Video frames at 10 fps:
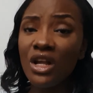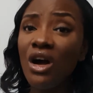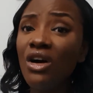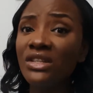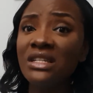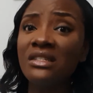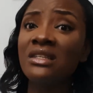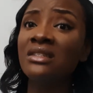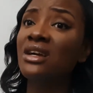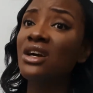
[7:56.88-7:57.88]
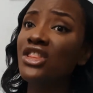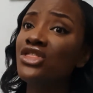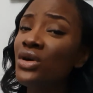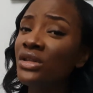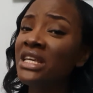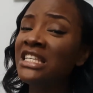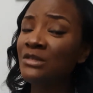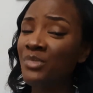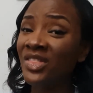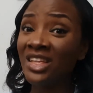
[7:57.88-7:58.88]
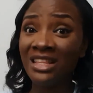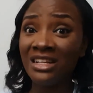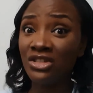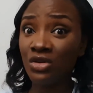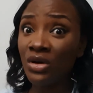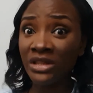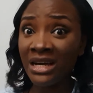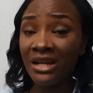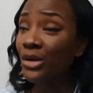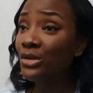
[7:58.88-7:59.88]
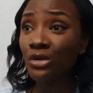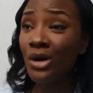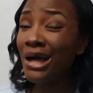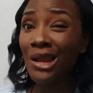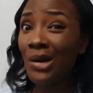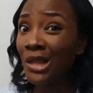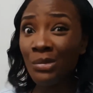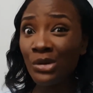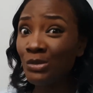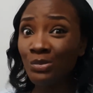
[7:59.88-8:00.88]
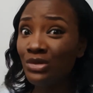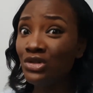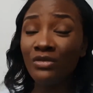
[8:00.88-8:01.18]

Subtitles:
all these things, none is better than the other. Don't allow anybody push you.